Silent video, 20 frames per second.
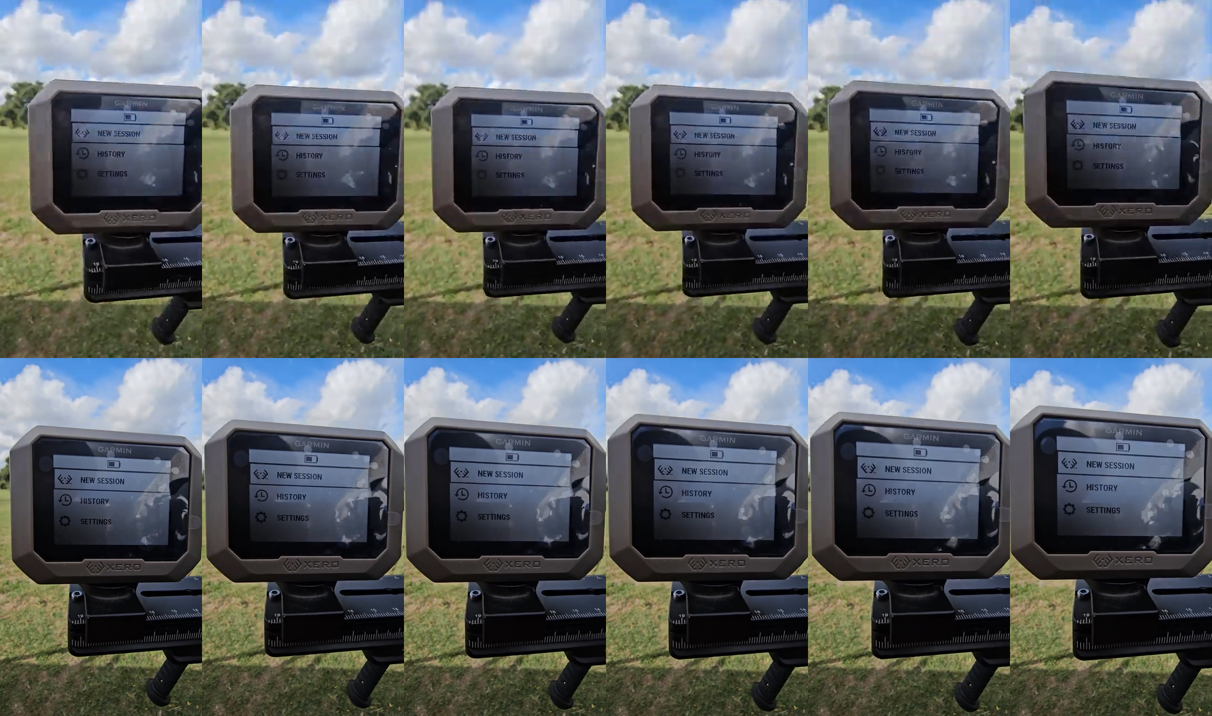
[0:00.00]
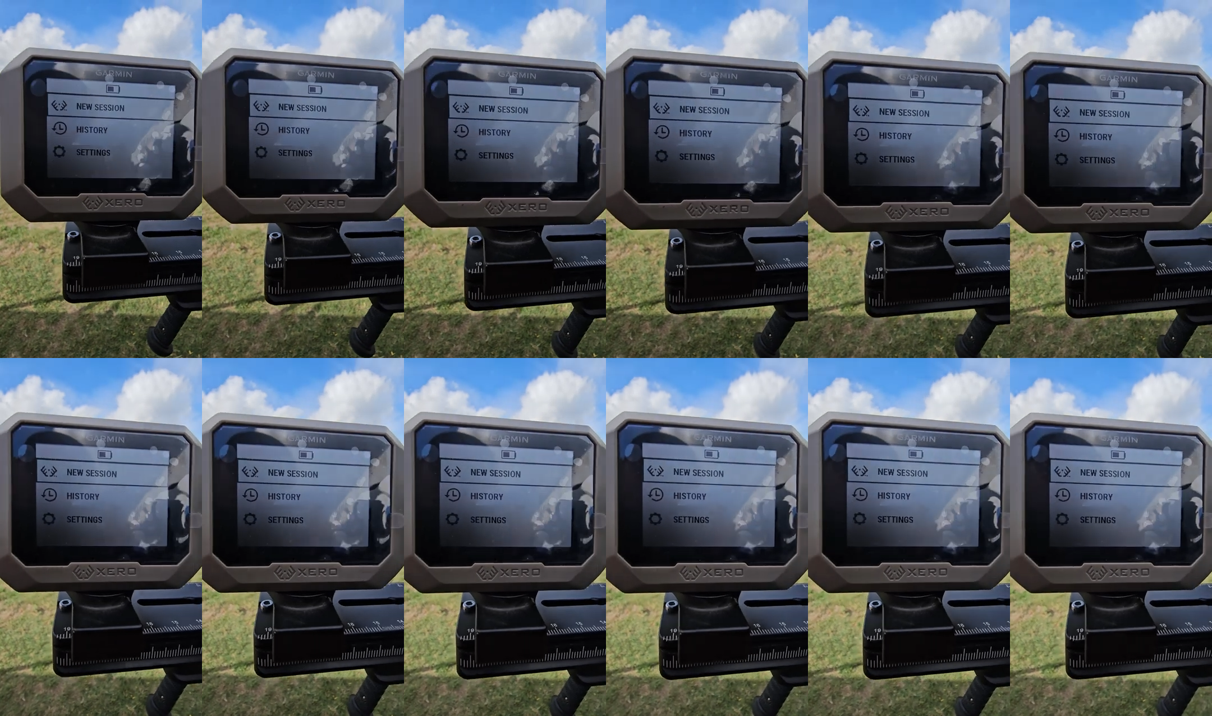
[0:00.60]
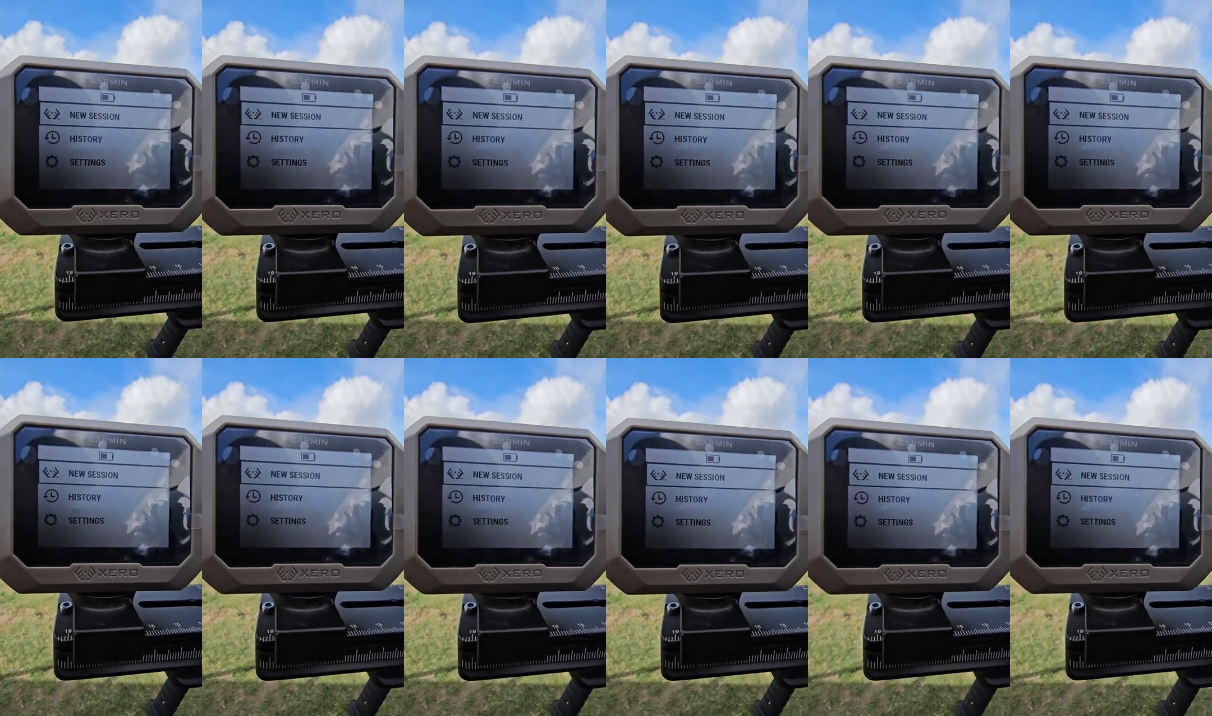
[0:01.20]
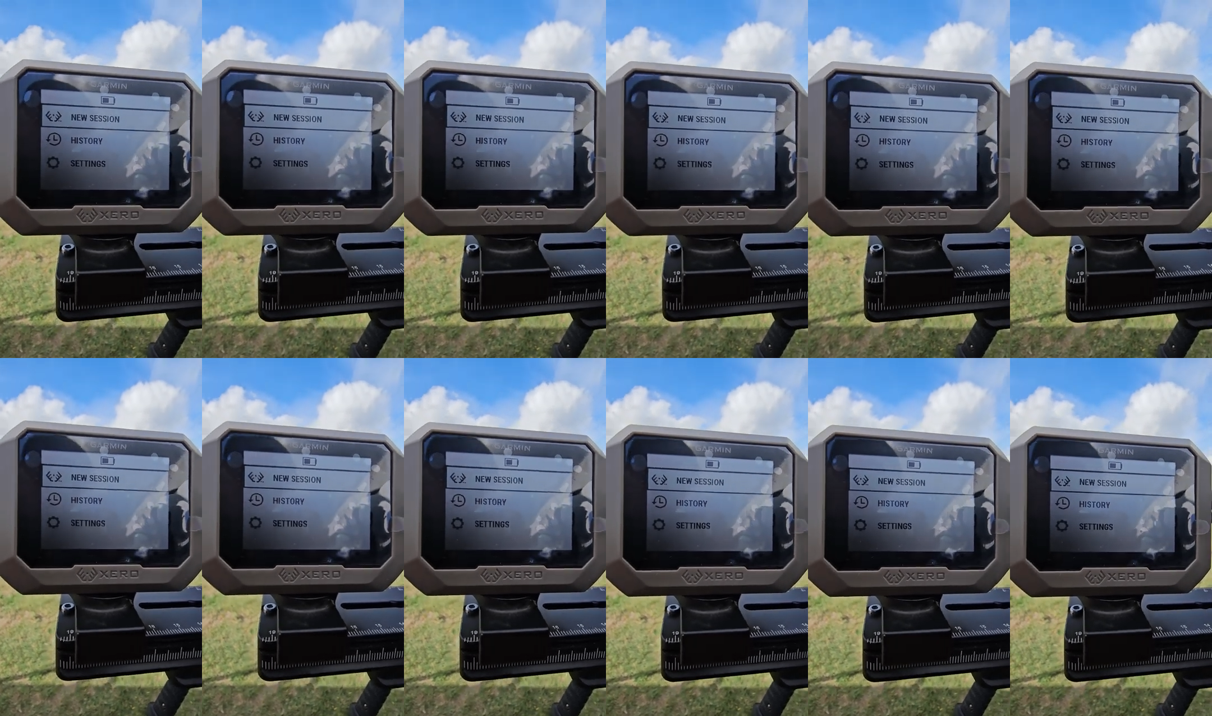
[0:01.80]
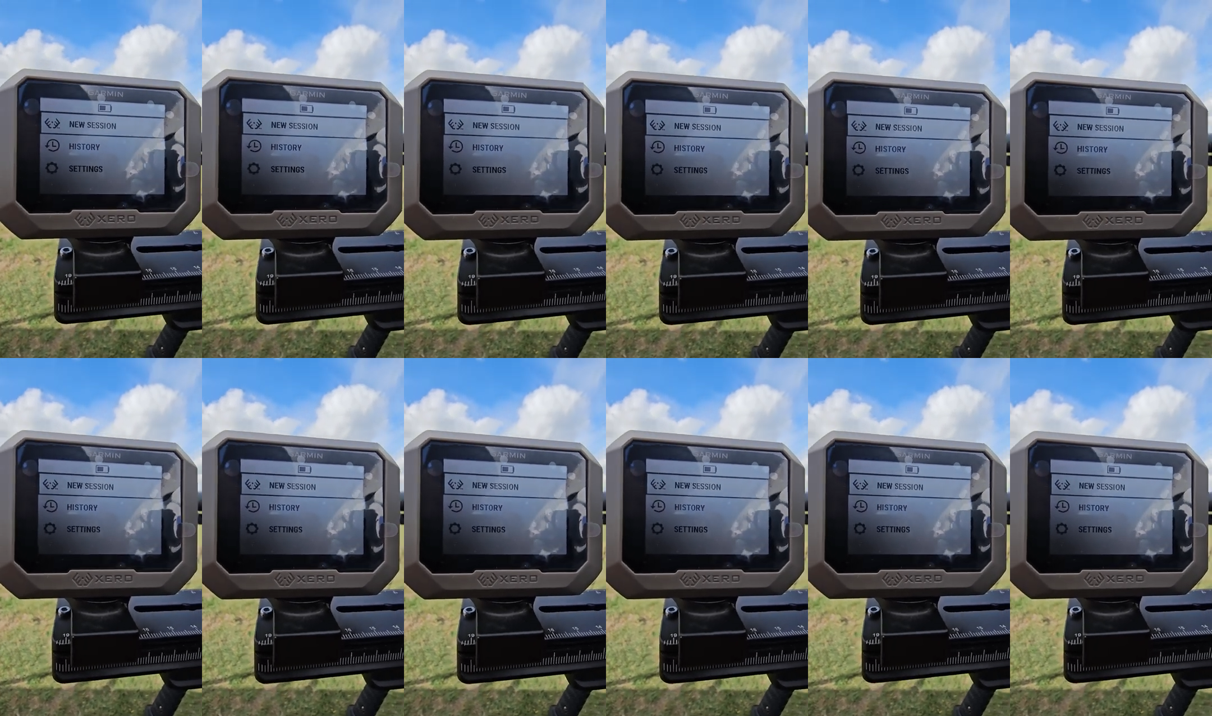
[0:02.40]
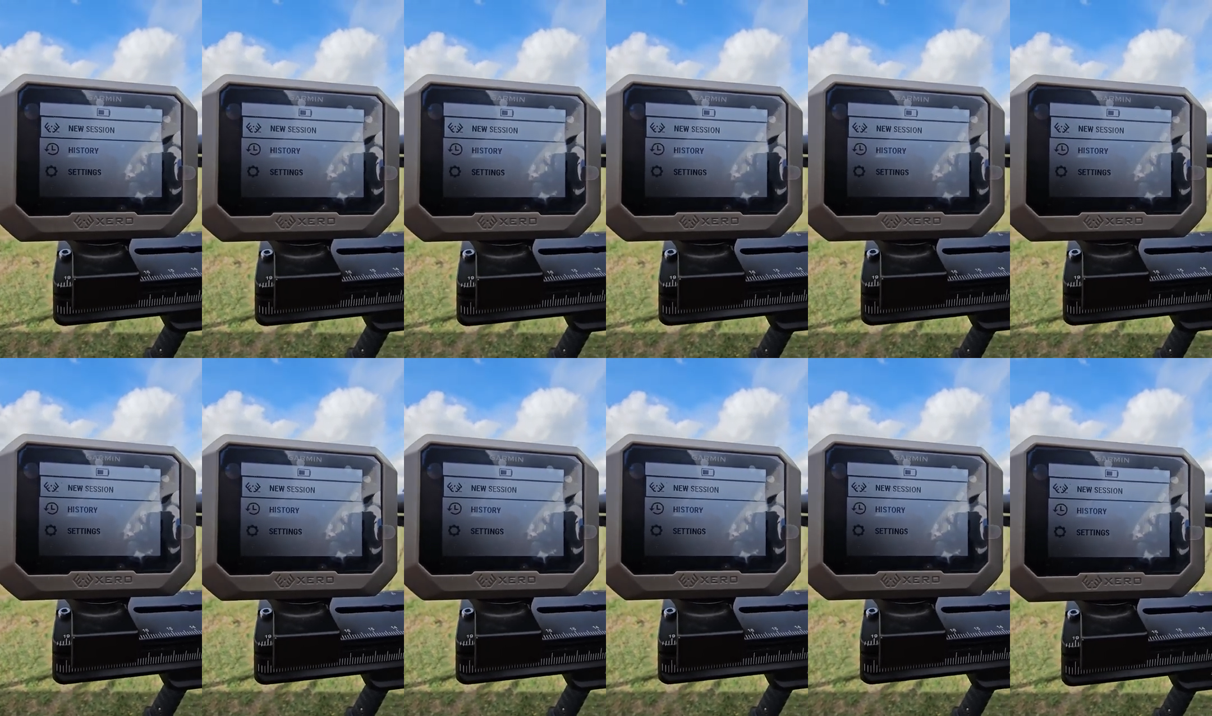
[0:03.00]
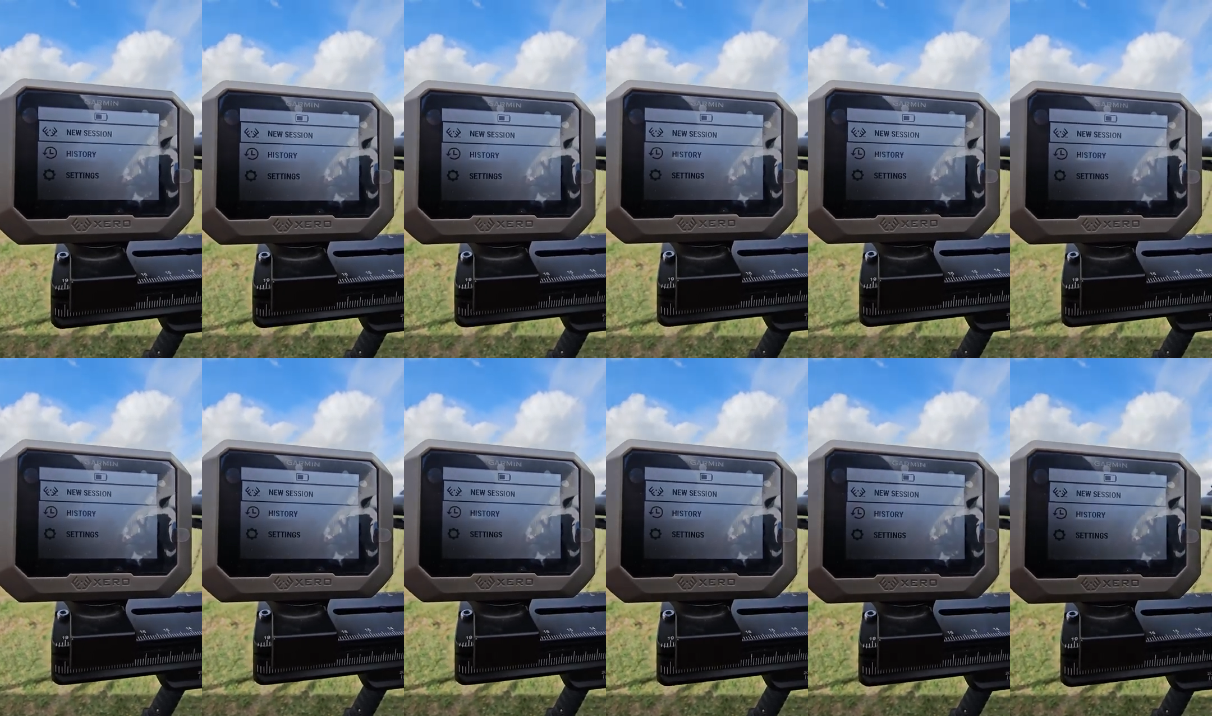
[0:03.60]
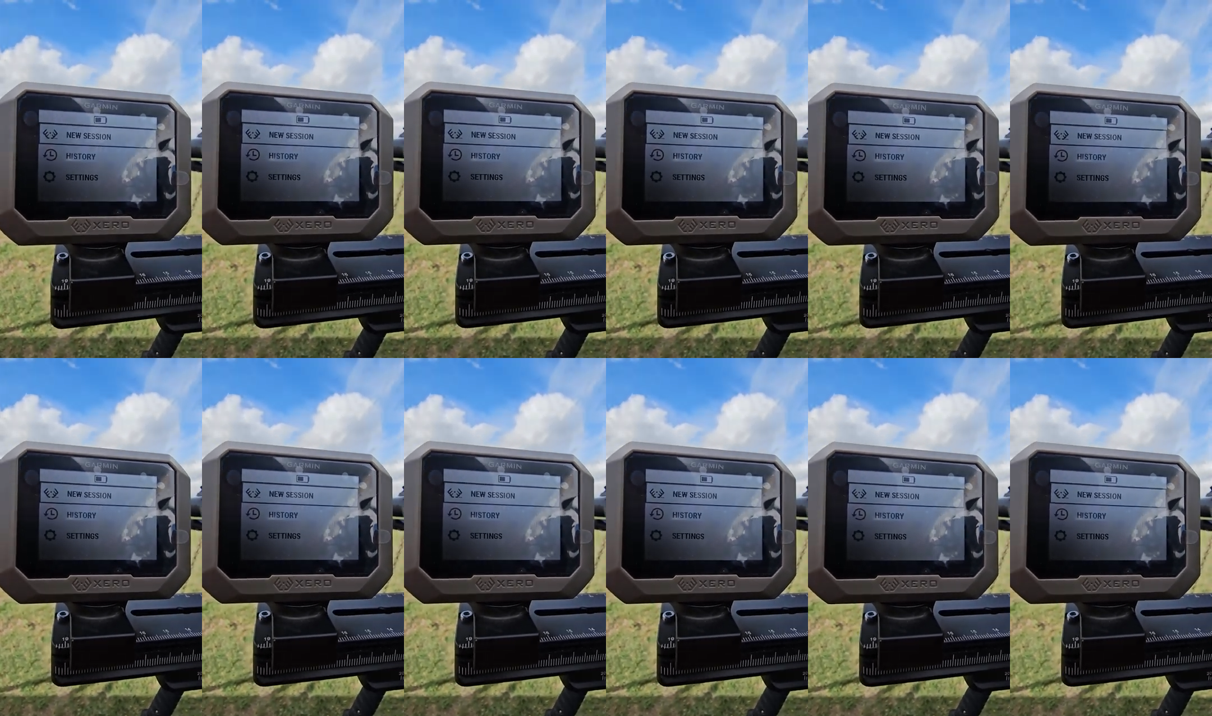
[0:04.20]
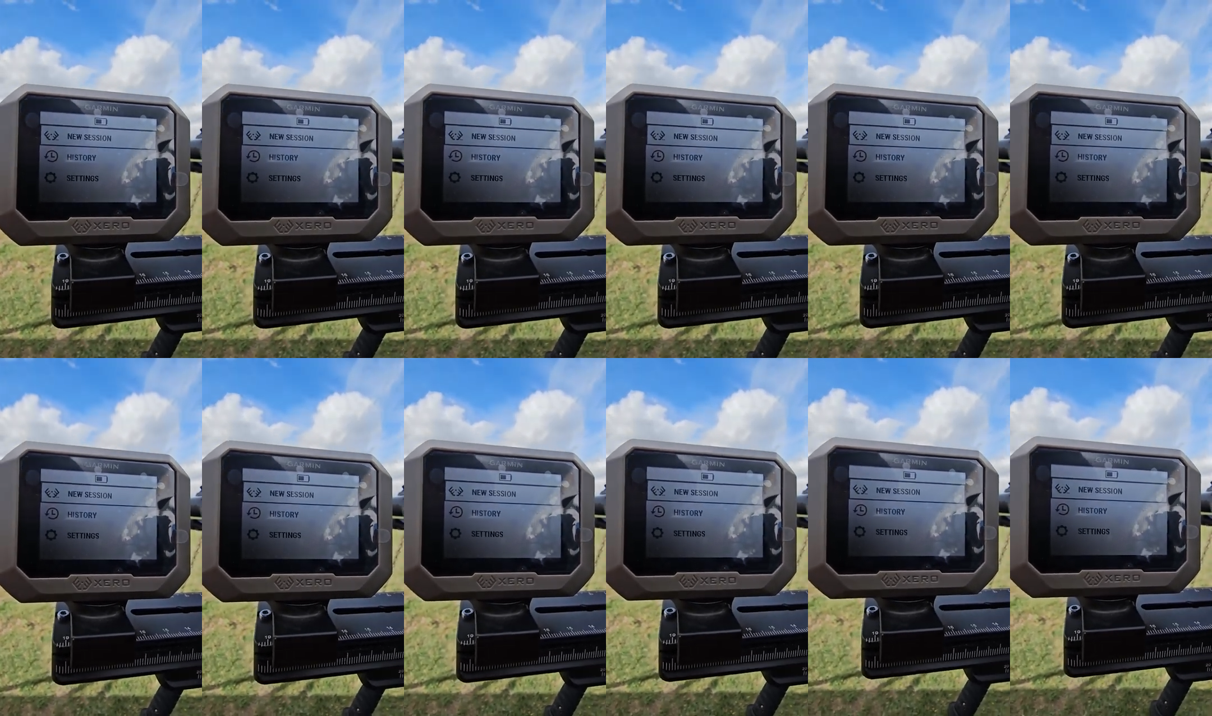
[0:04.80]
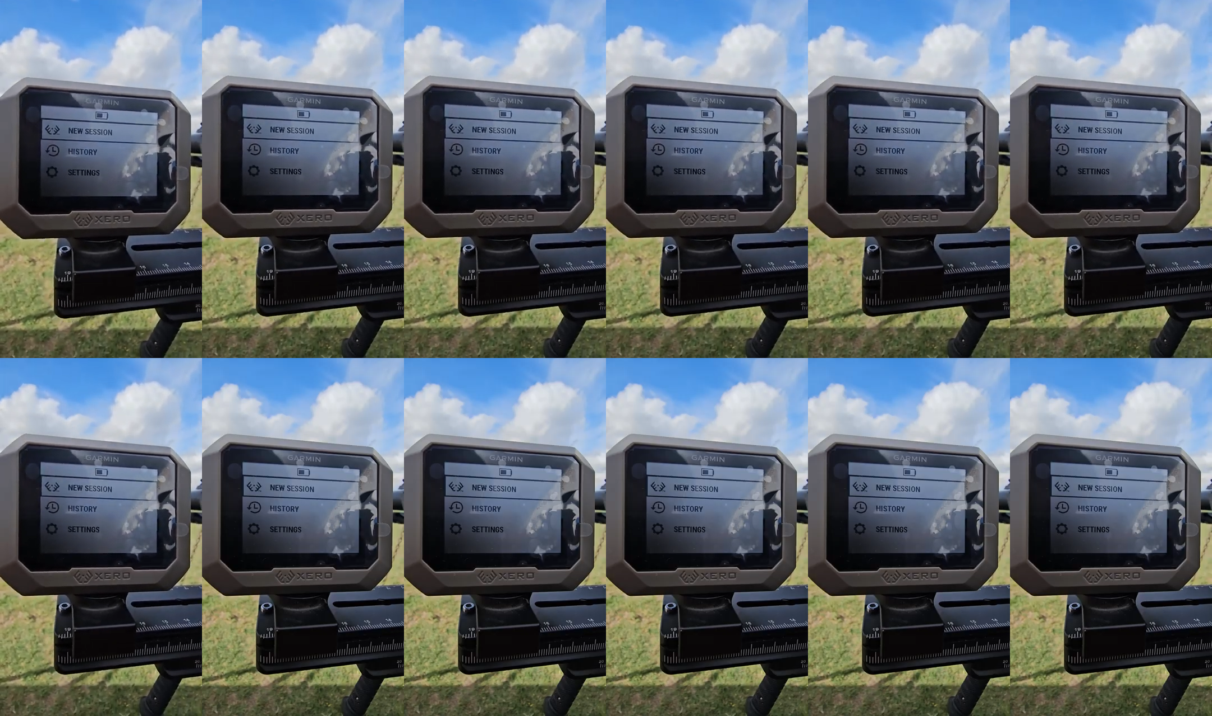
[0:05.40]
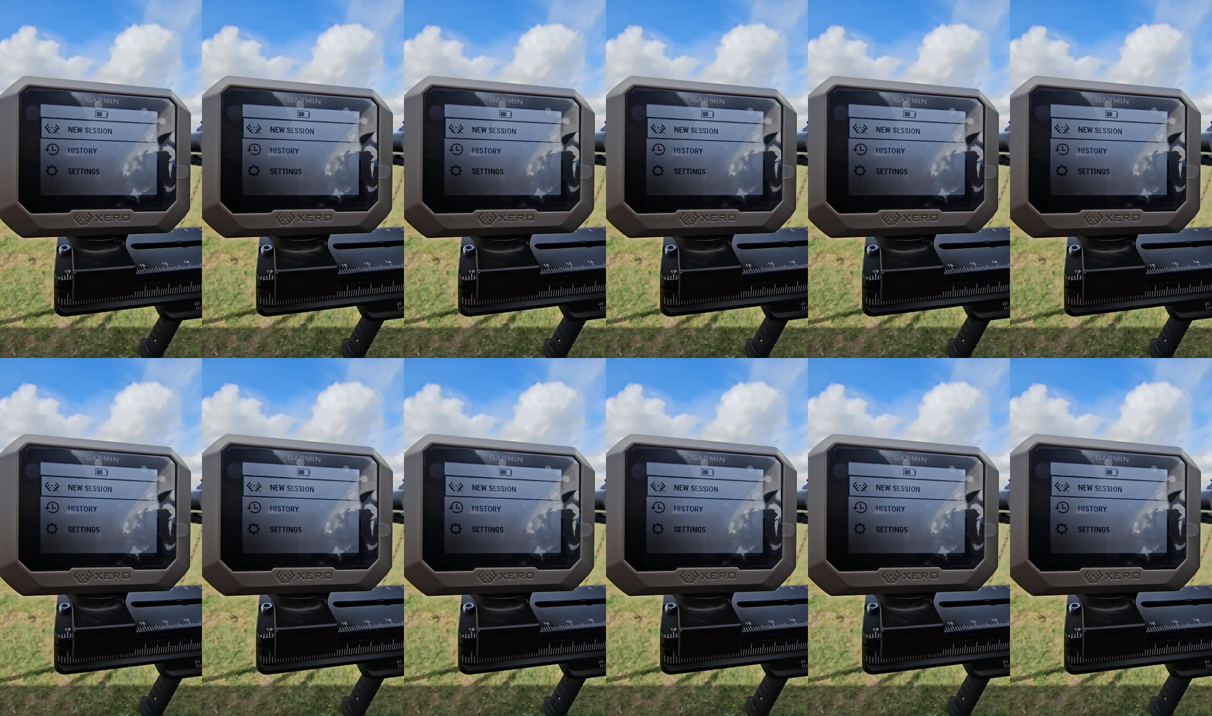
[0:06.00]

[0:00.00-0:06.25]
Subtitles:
[unreadable: no face in view]